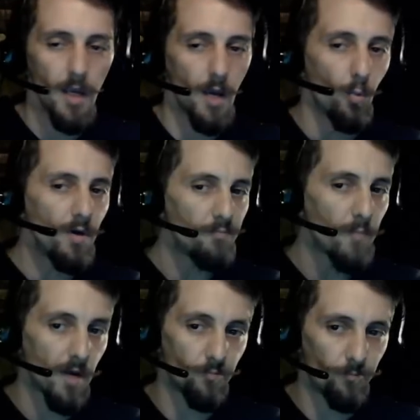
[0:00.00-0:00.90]
And one of
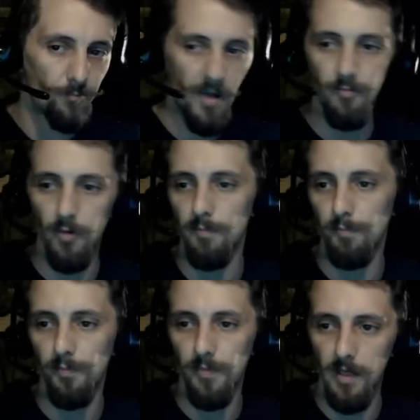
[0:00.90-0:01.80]
my favorite
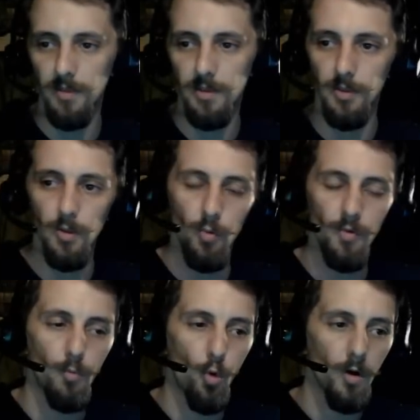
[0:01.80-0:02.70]
things to do
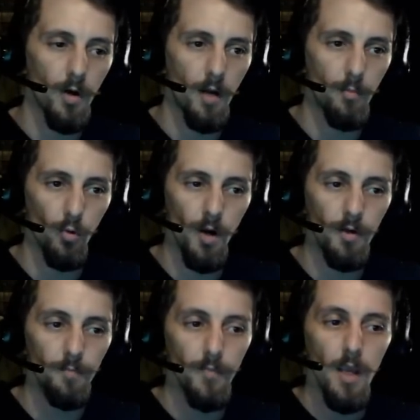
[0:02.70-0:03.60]
with a Warkite
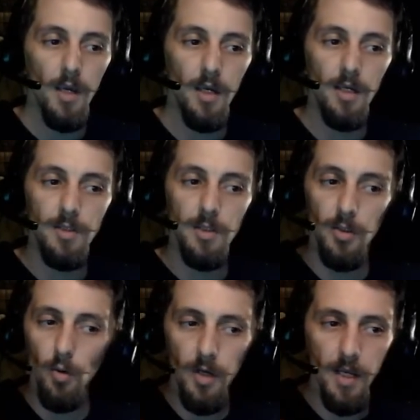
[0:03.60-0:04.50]
Marauder is
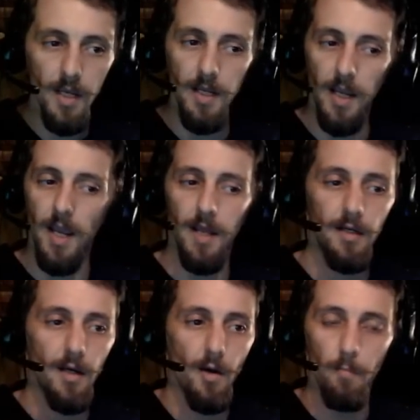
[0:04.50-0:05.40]
go ahead
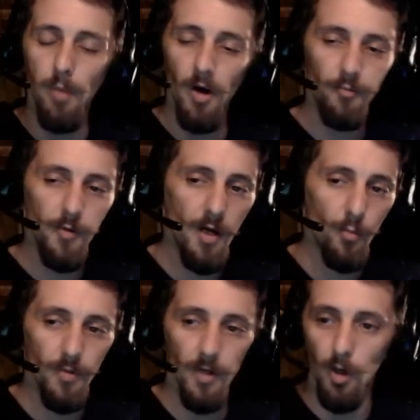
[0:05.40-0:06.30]
and buff it
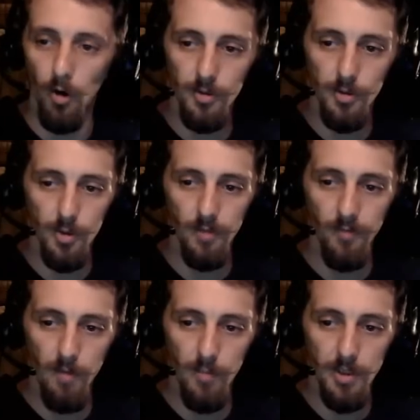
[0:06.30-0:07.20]
up with a Cartouche of
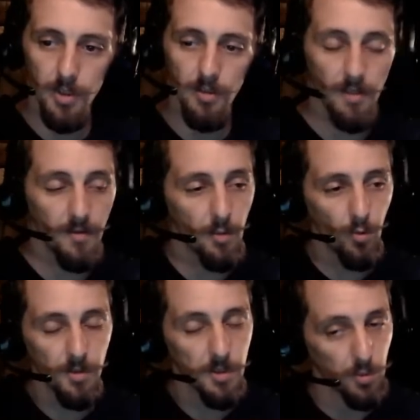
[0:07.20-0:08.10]
Ambition, and then
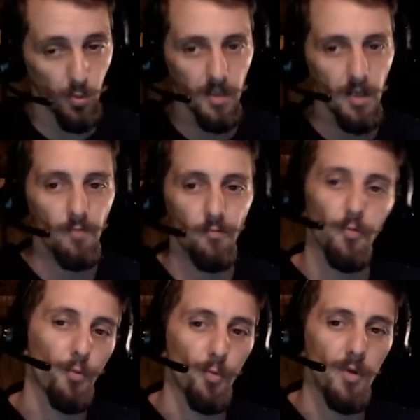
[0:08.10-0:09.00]
we're swinging for
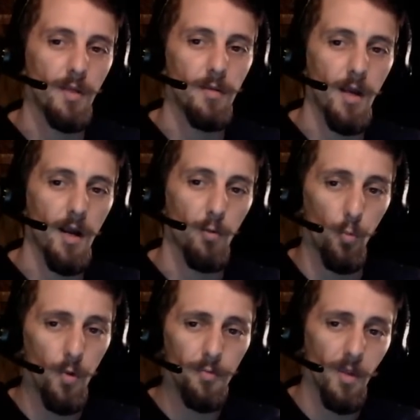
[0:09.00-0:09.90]
3 in the air
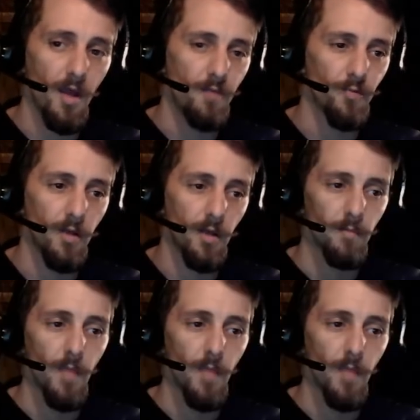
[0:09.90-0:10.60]
with lifelink.